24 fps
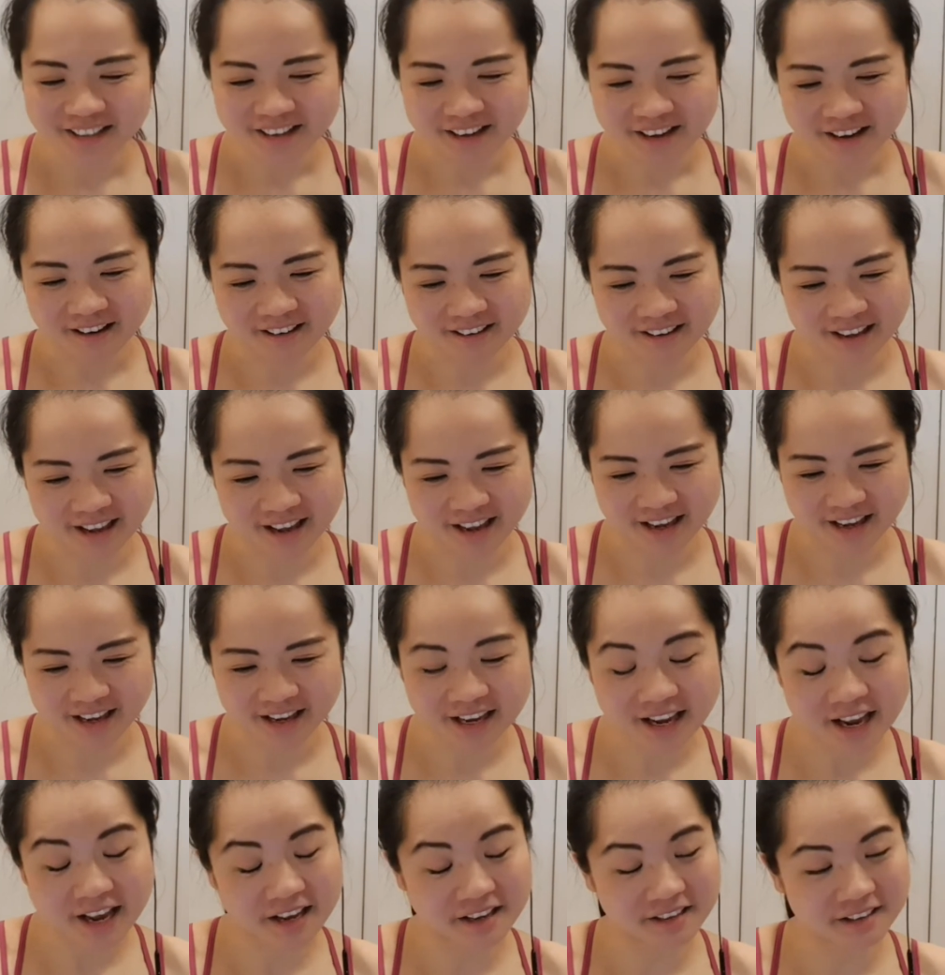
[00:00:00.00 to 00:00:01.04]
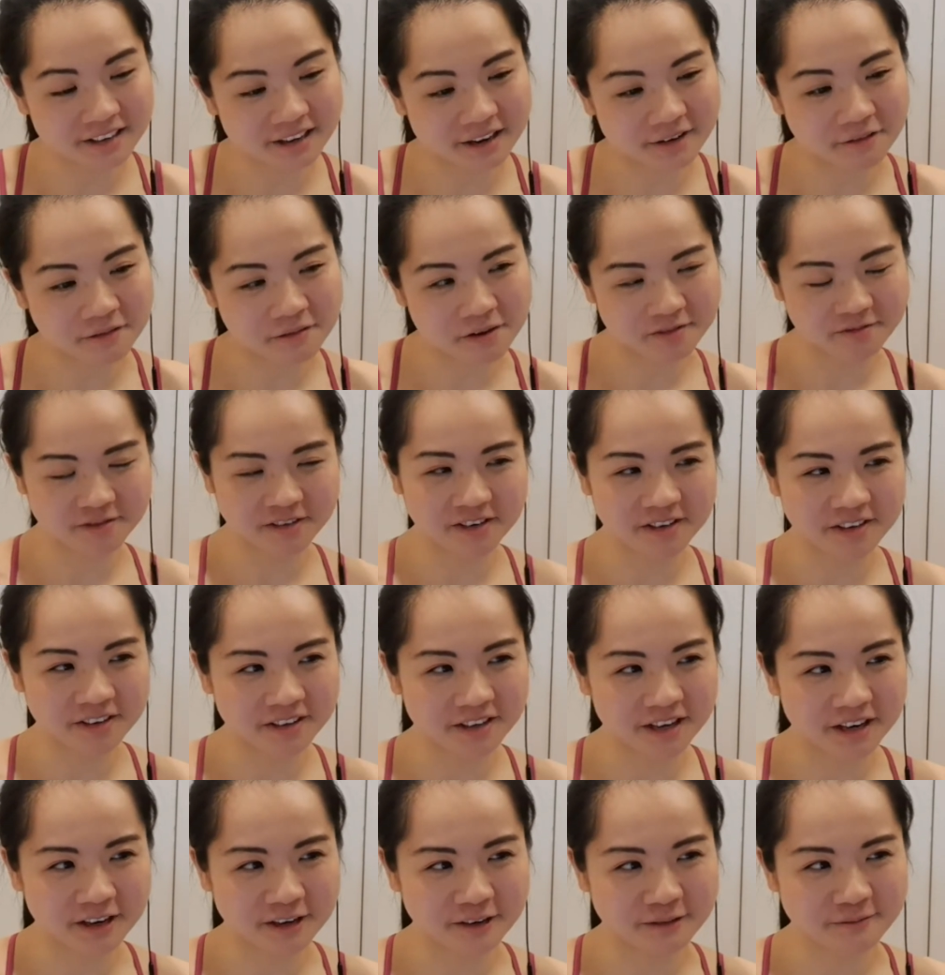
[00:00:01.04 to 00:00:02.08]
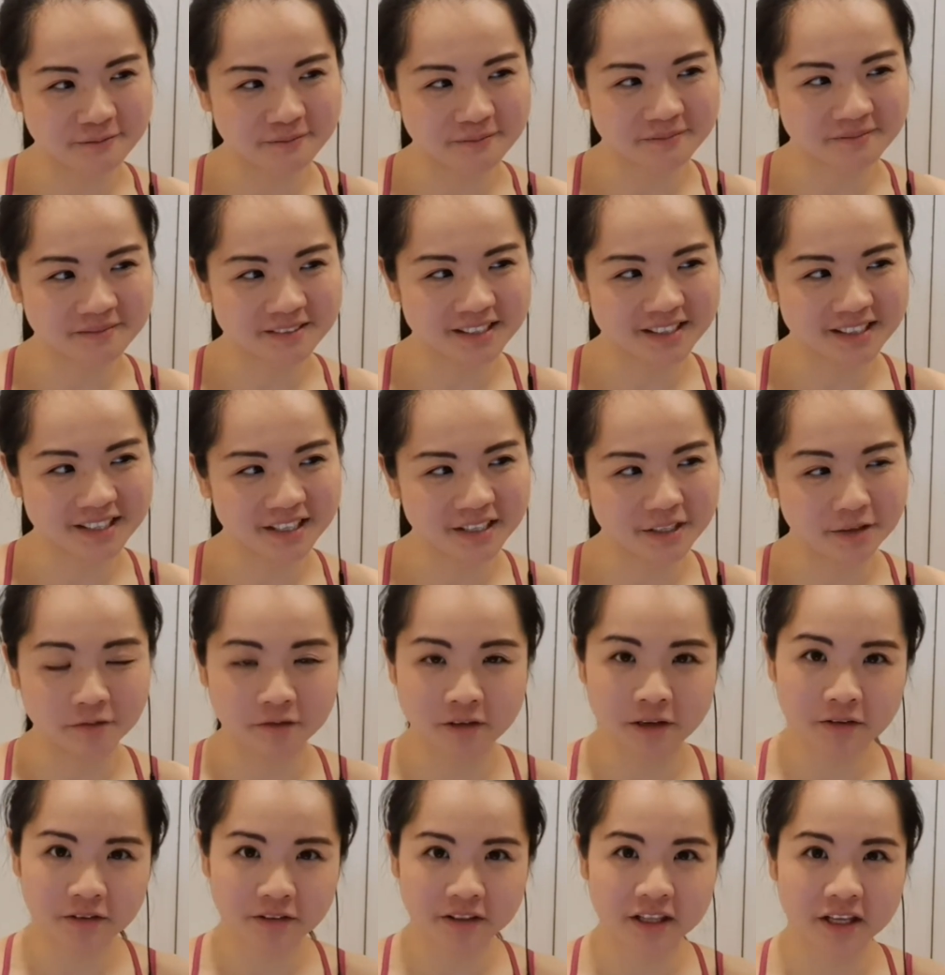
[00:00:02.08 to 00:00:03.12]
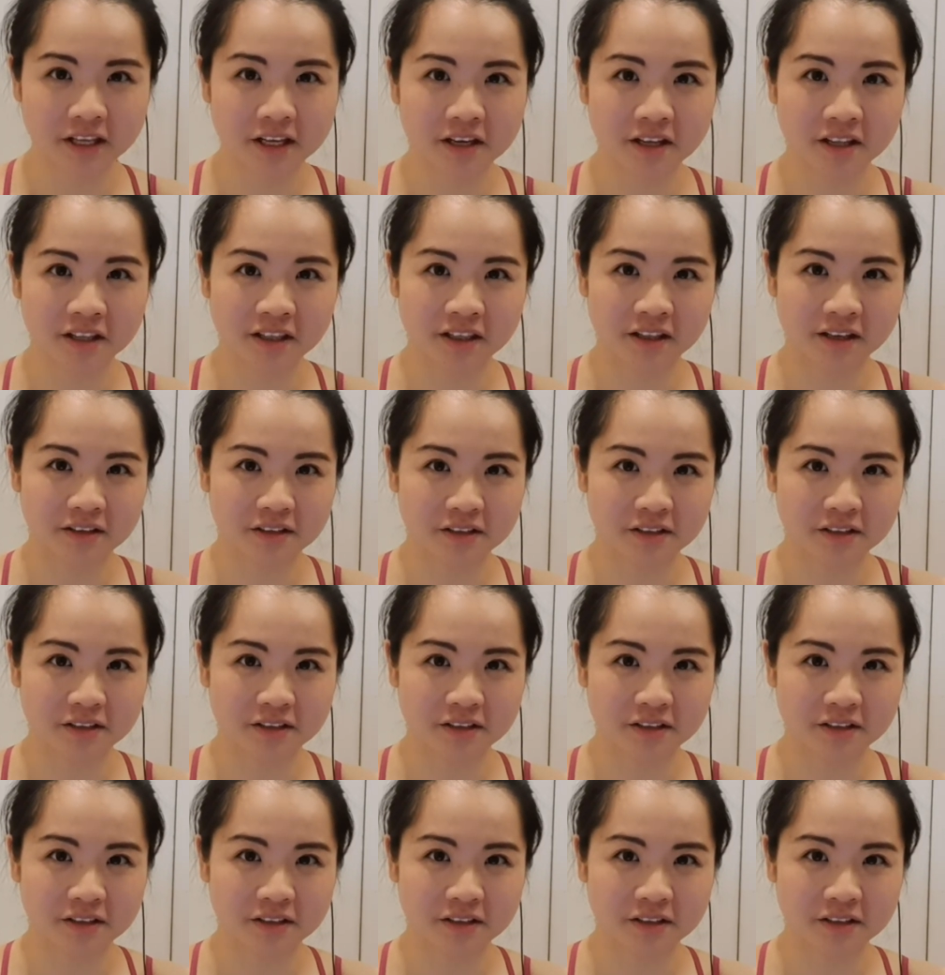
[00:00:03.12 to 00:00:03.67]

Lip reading: Okay, and I remember in the 50th